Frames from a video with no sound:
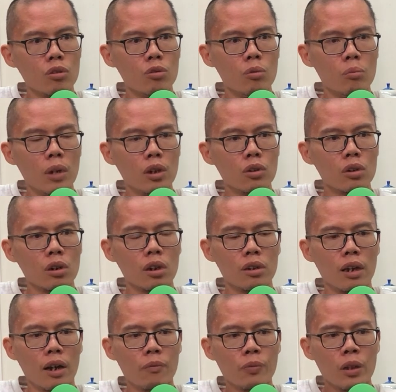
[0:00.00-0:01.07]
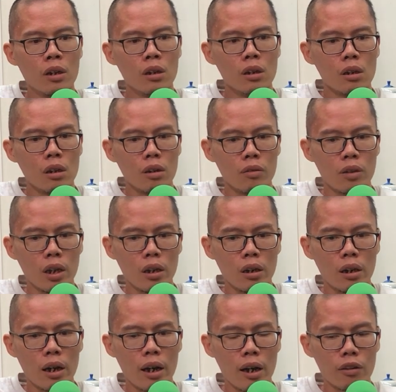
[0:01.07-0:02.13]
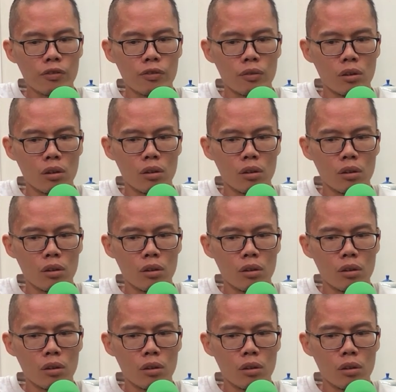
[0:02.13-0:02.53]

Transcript: To make sure that they have